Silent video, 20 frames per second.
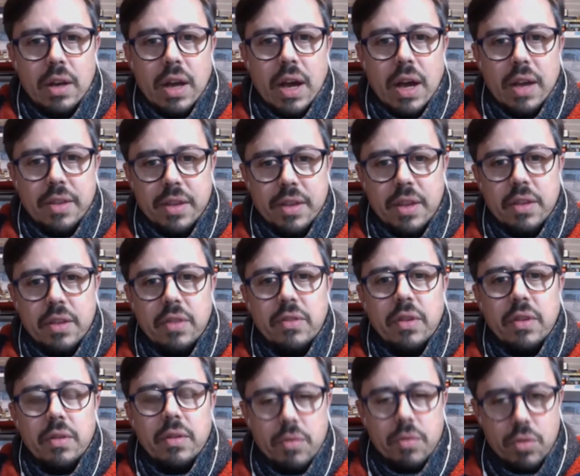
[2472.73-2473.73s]
I think there's
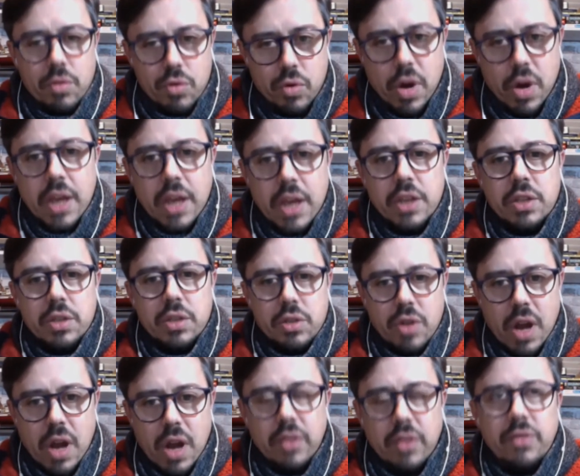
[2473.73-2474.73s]
a great
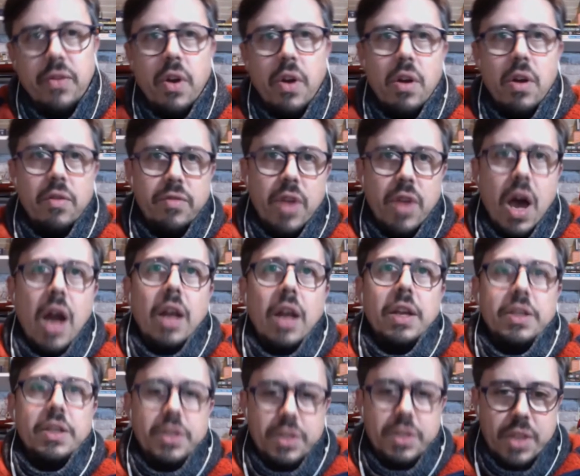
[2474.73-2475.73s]
transfer of
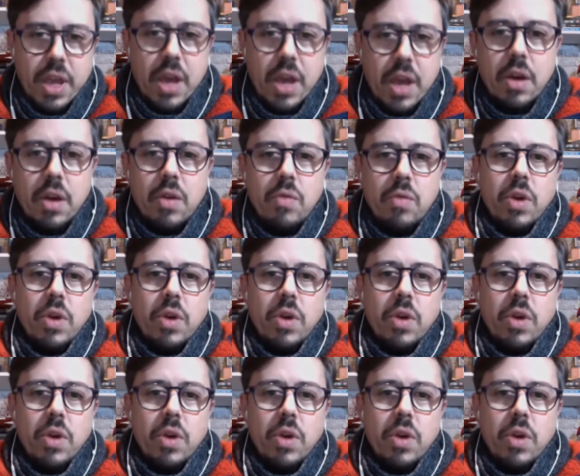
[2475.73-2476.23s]
knowledge there,